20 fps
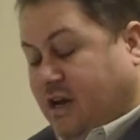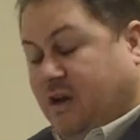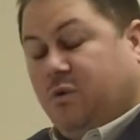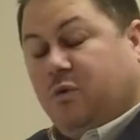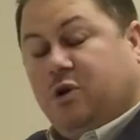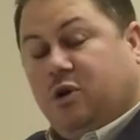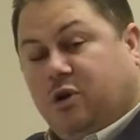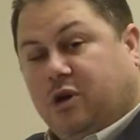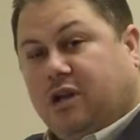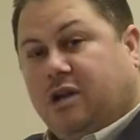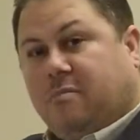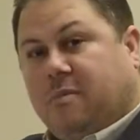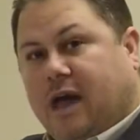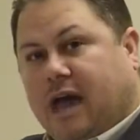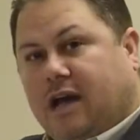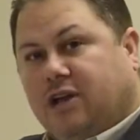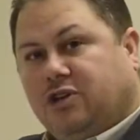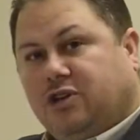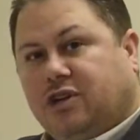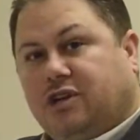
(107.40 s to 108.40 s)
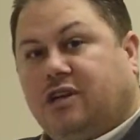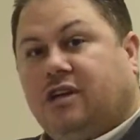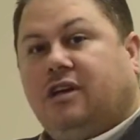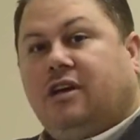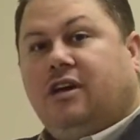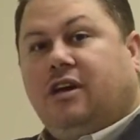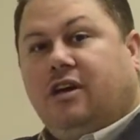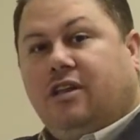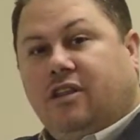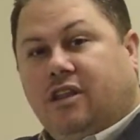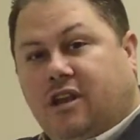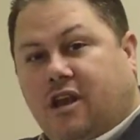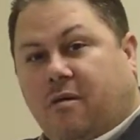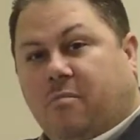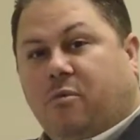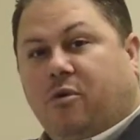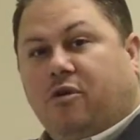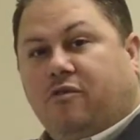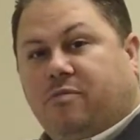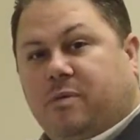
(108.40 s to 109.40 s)
Well, you can imagine the
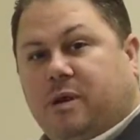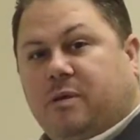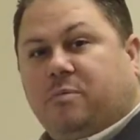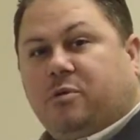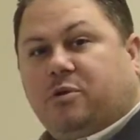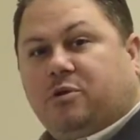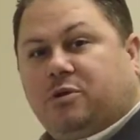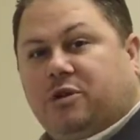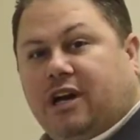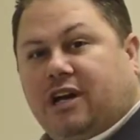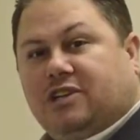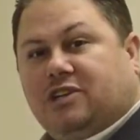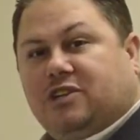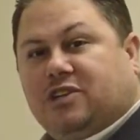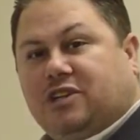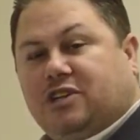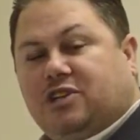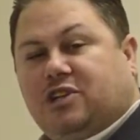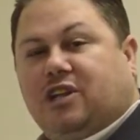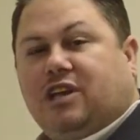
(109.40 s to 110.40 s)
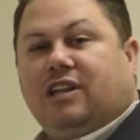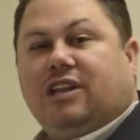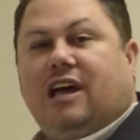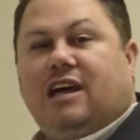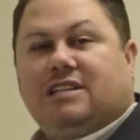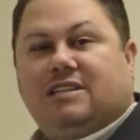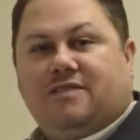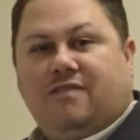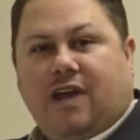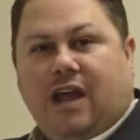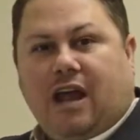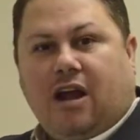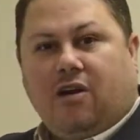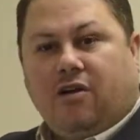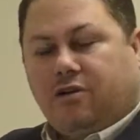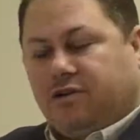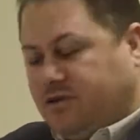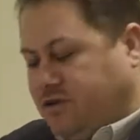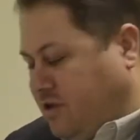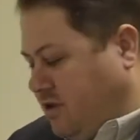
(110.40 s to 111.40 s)
number of people who touch this, you get lots of
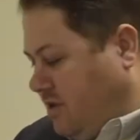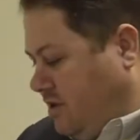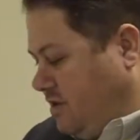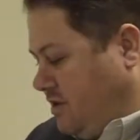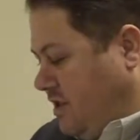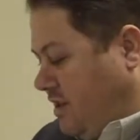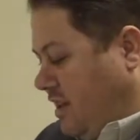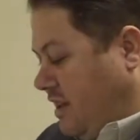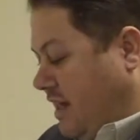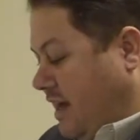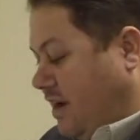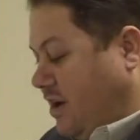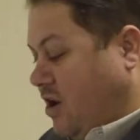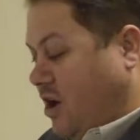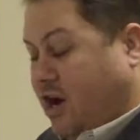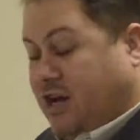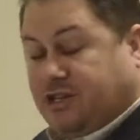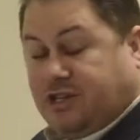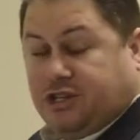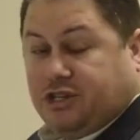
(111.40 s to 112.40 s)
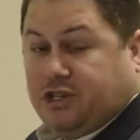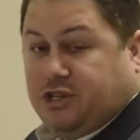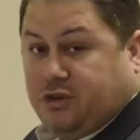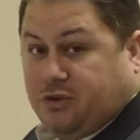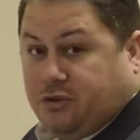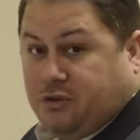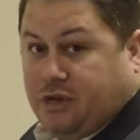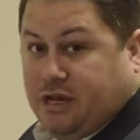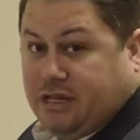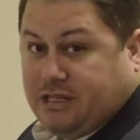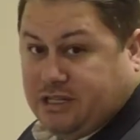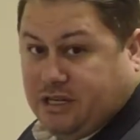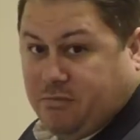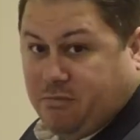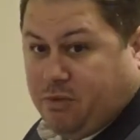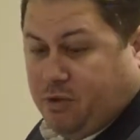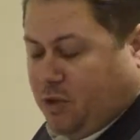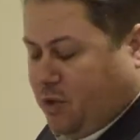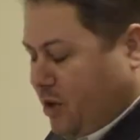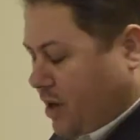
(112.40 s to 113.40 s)
errors. So then that causes you as an
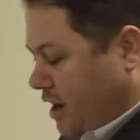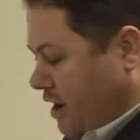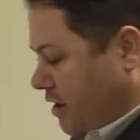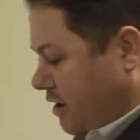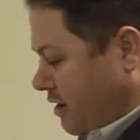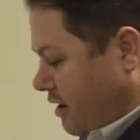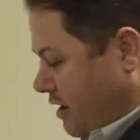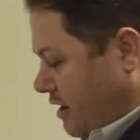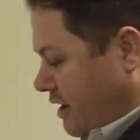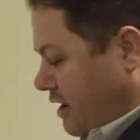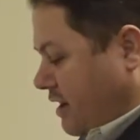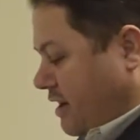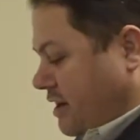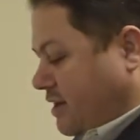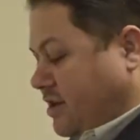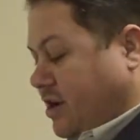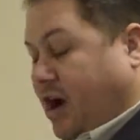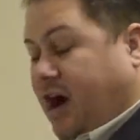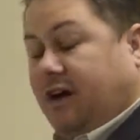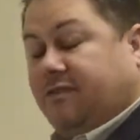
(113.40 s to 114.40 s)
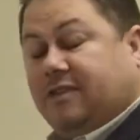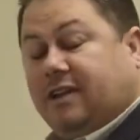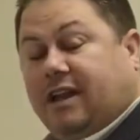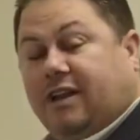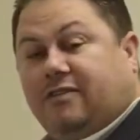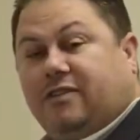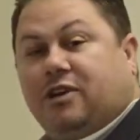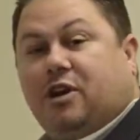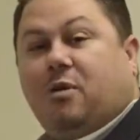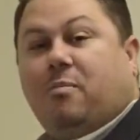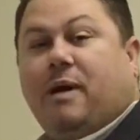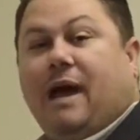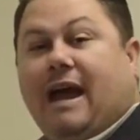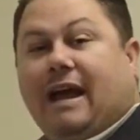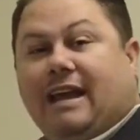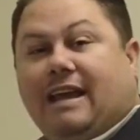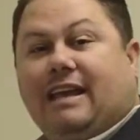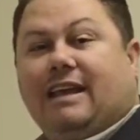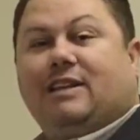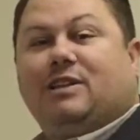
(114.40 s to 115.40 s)
employer to often have to go
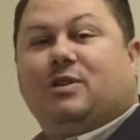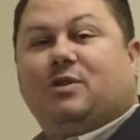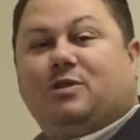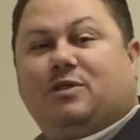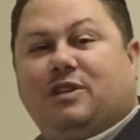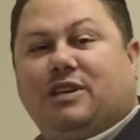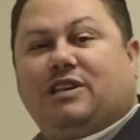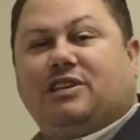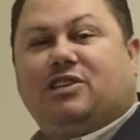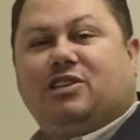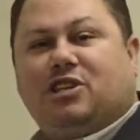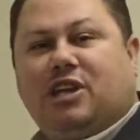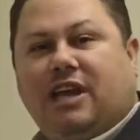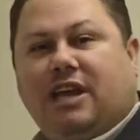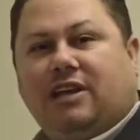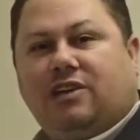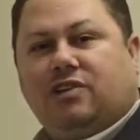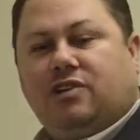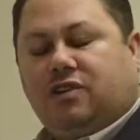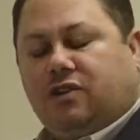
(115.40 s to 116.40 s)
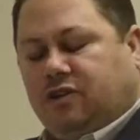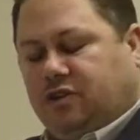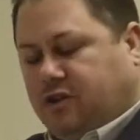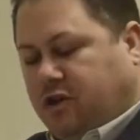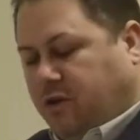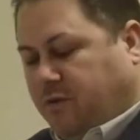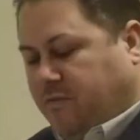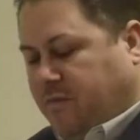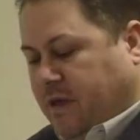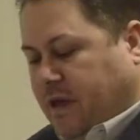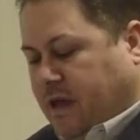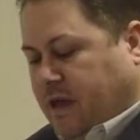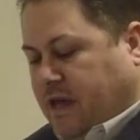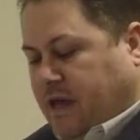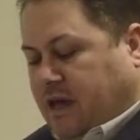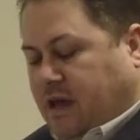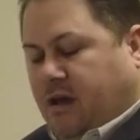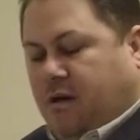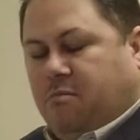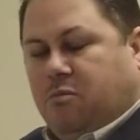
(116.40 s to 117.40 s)
back and get those things changed. So
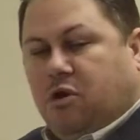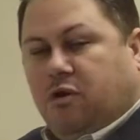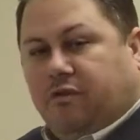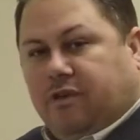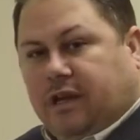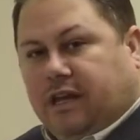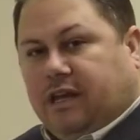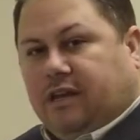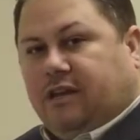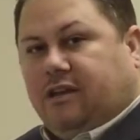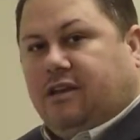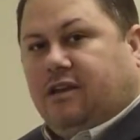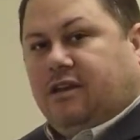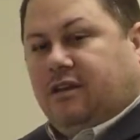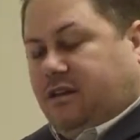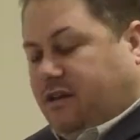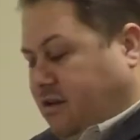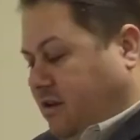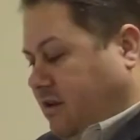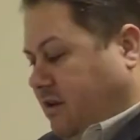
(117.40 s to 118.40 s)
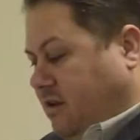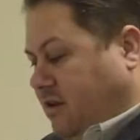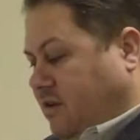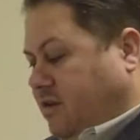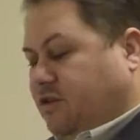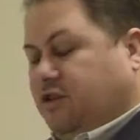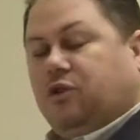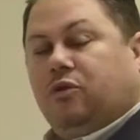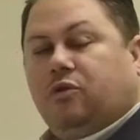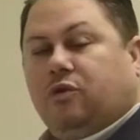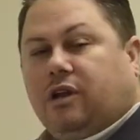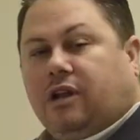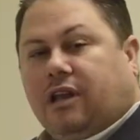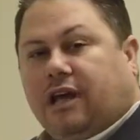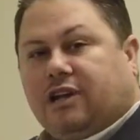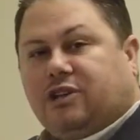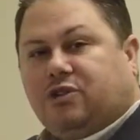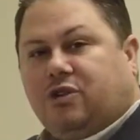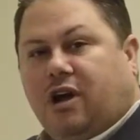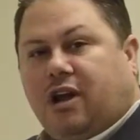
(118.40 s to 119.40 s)
moving into an
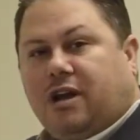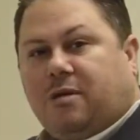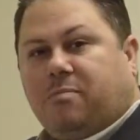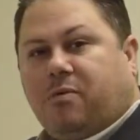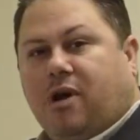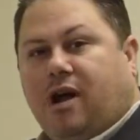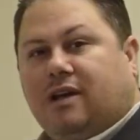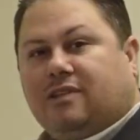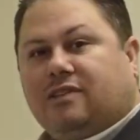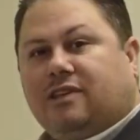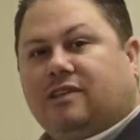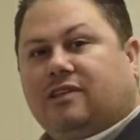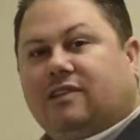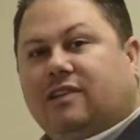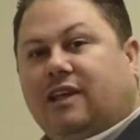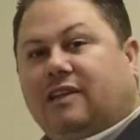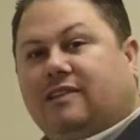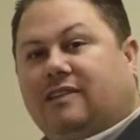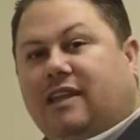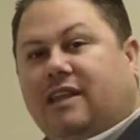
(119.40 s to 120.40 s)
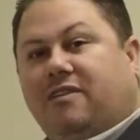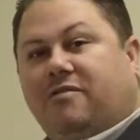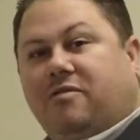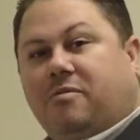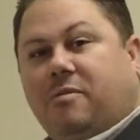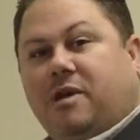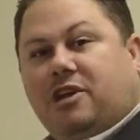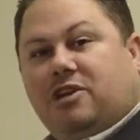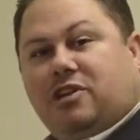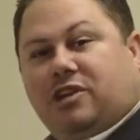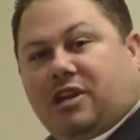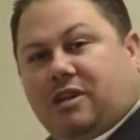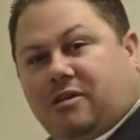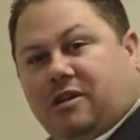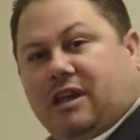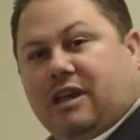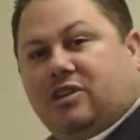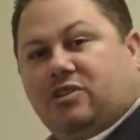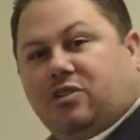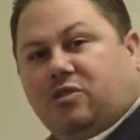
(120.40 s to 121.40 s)
electronic process lets that information get
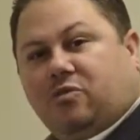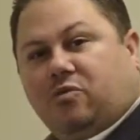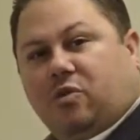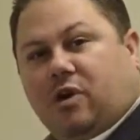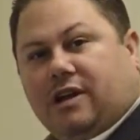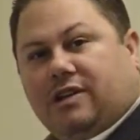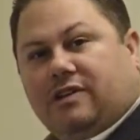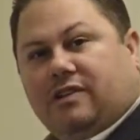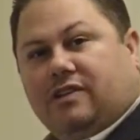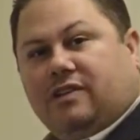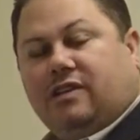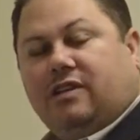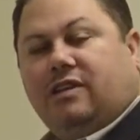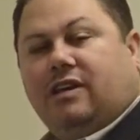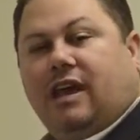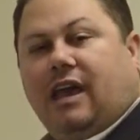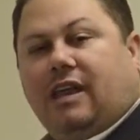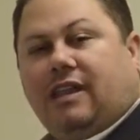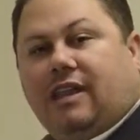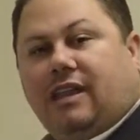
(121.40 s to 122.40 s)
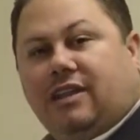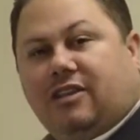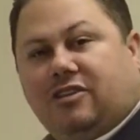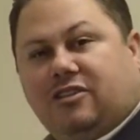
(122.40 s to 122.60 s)
entered once and then it